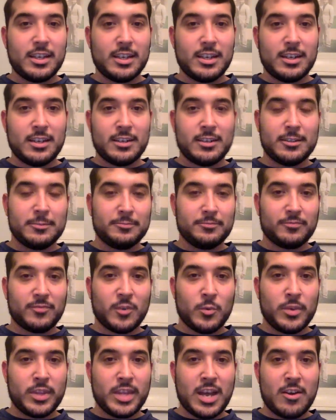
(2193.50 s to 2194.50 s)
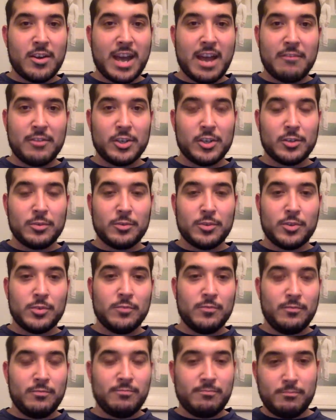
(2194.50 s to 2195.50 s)
without having to
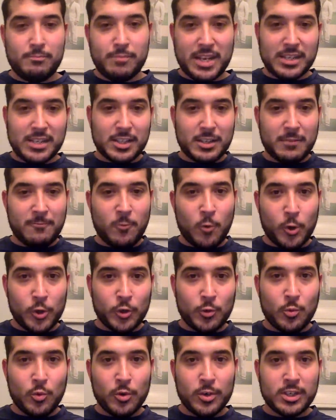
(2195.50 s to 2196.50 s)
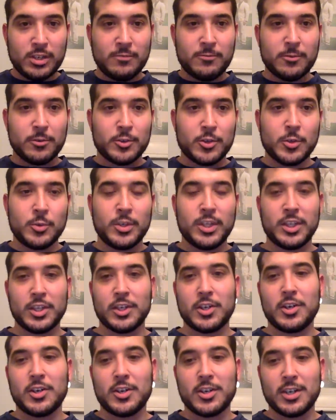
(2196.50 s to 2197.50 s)
basically void your warranty for tuning the
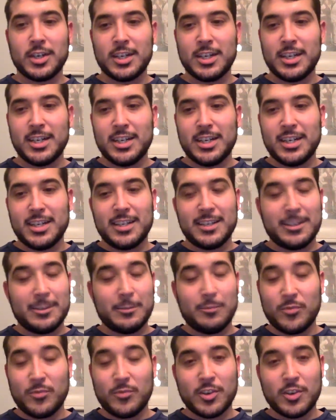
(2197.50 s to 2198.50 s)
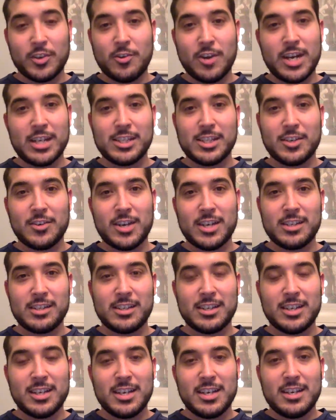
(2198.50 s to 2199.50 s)
car.
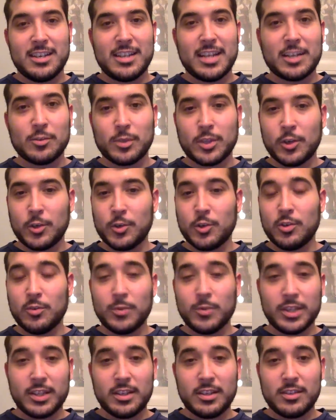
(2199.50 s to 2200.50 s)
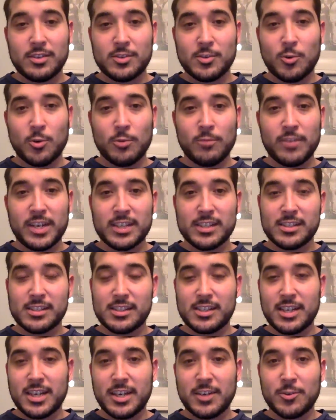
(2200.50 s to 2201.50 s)
Crazy. That's what they're doing with these Corvettes,
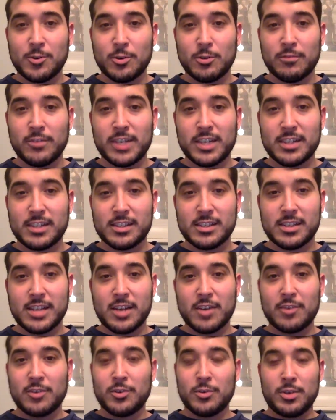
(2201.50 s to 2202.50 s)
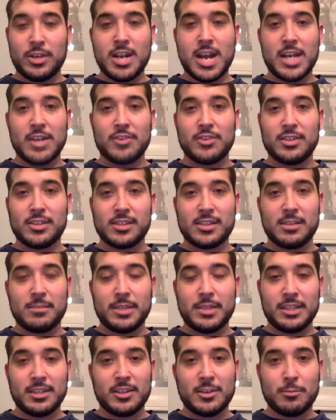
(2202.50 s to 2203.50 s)
C8 Corvettes that are doing nitrous. I
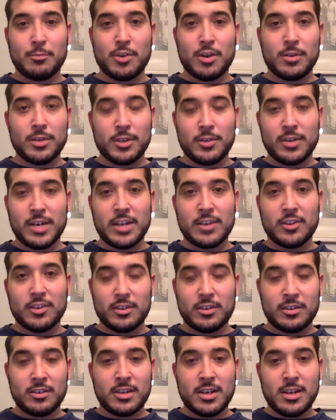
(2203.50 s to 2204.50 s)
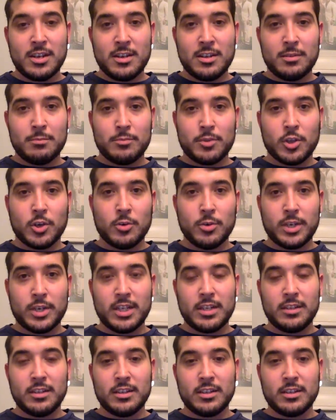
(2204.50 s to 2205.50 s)
mean, they're probably going out there and throwing
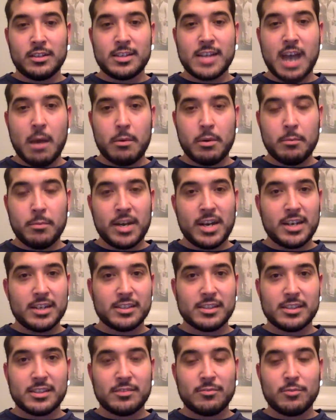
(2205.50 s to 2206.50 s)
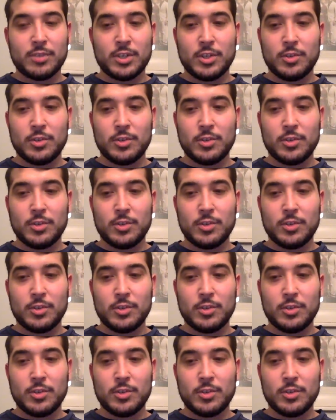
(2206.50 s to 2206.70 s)
in the timing box and